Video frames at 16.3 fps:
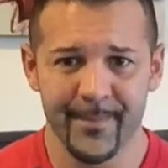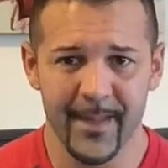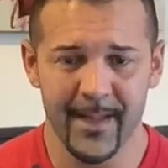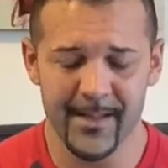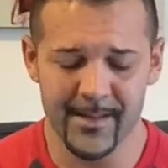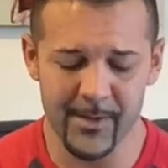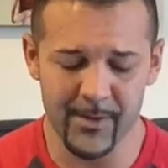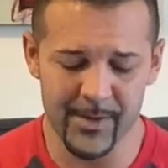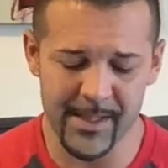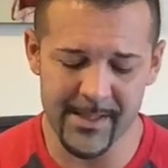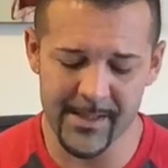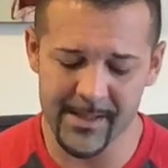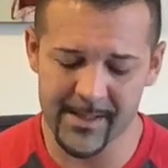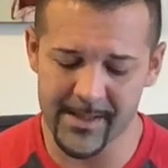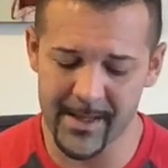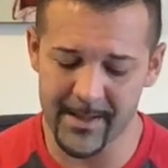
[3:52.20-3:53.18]
And so
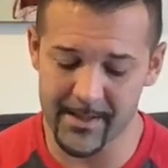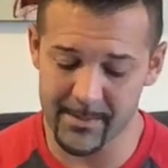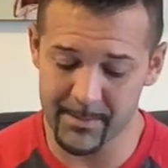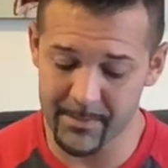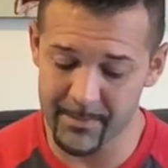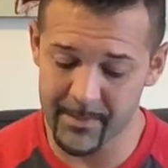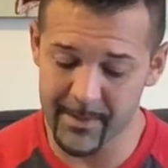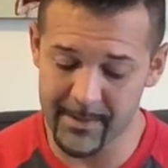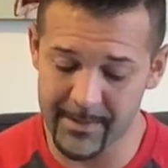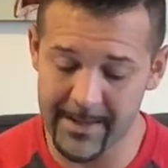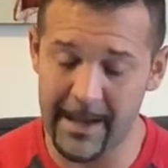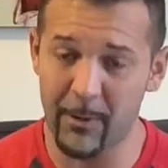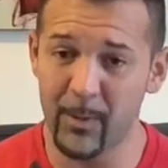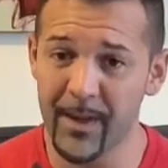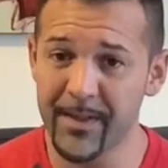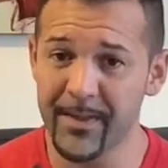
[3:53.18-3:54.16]
Jesus says,
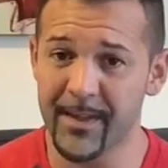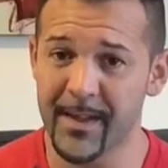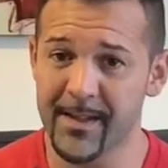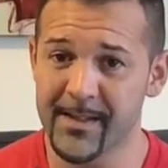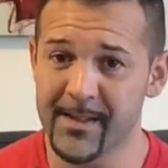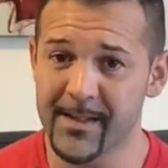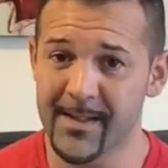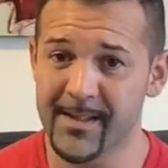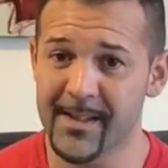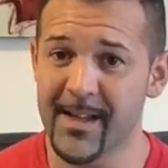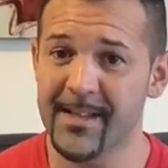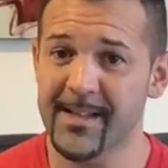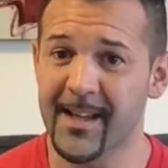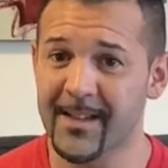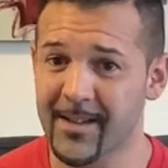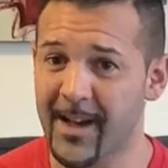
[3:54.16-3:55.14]
now with this, he
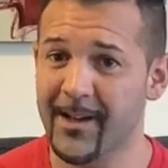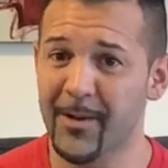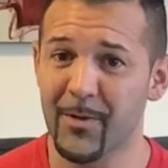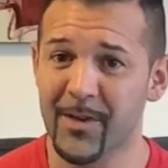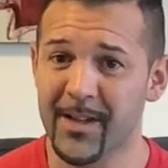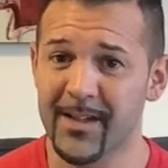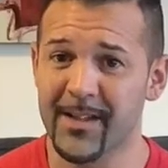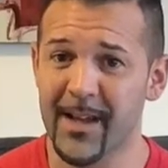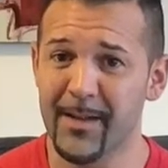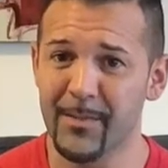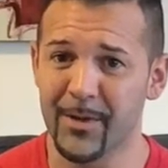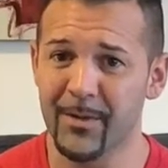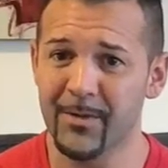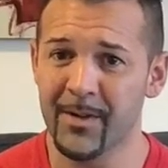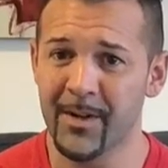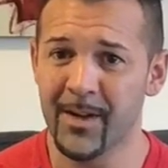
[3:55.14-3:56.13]
says, I don't condemn
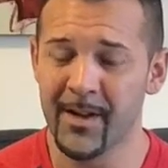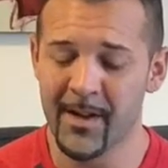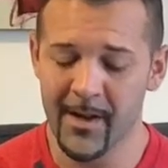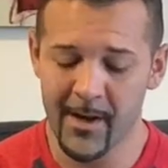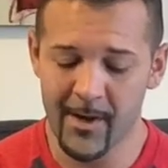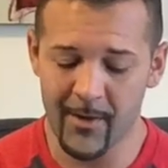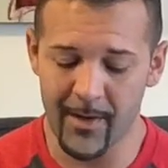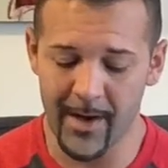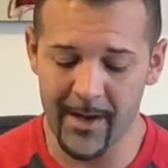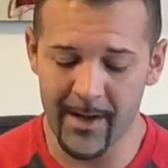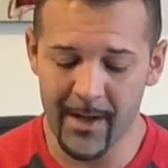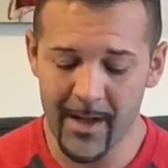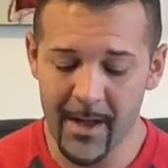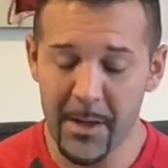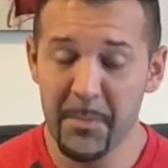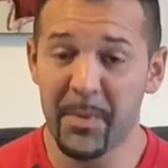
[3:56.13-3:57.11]
you, right?
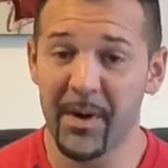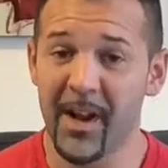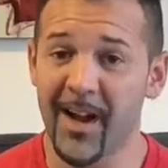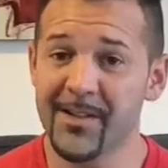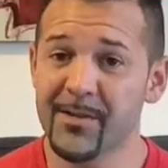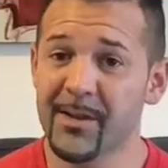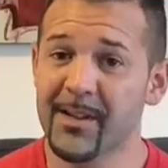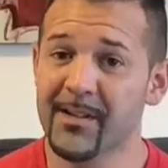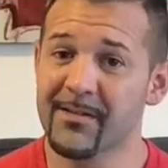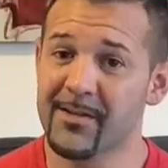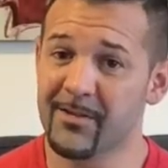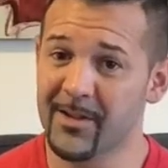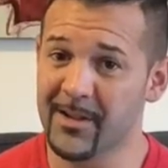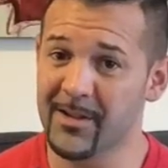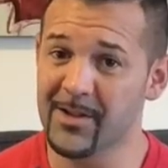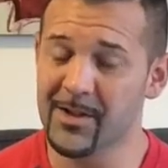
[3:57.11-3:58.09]
But he also gives
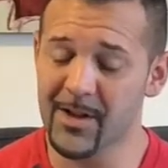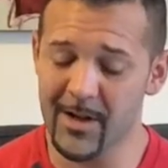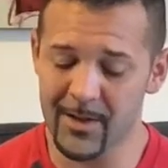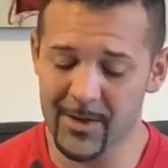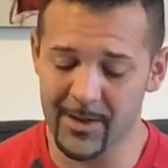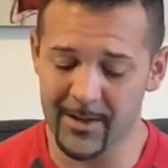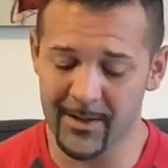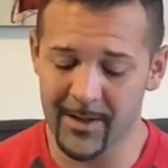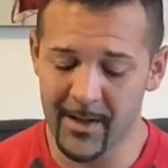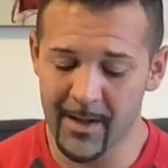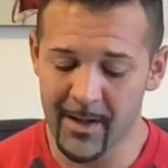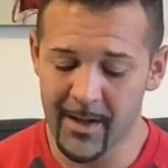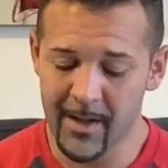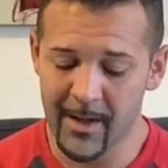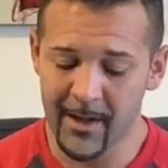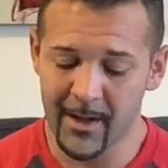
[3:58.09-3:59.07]
her the instruction,
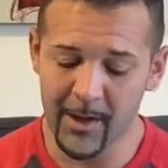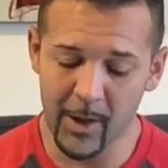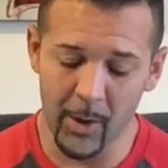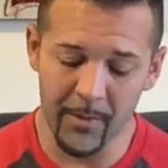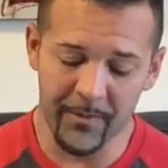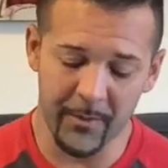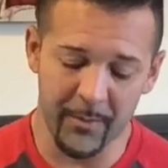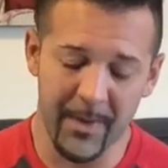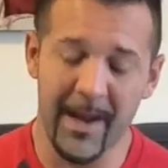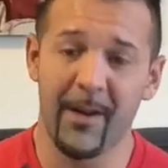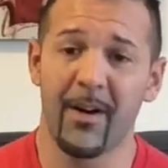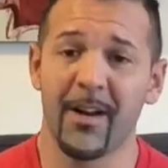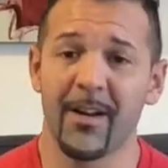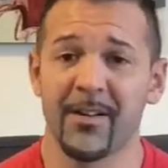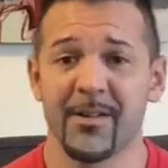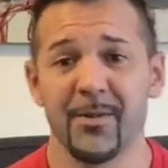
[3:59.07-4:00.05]
going from now
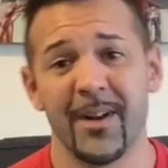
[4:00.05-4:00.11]
on and do